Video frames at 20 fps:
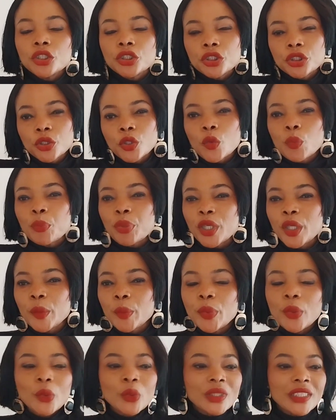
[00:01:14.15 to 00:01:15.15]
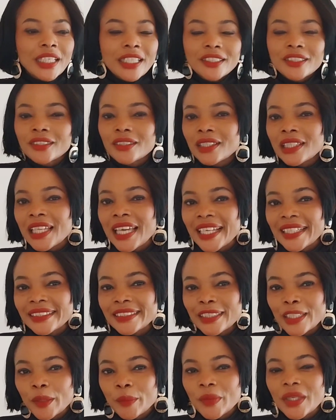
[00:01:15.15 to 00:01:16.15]
Show people that you
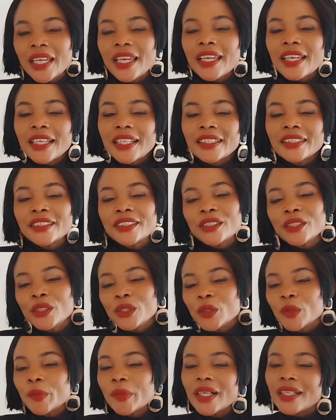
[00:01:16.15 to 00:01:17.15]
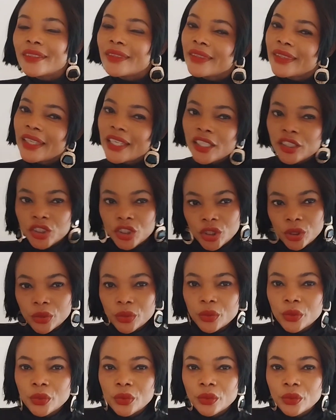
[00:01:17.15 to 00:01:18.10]
like them. It's human nature.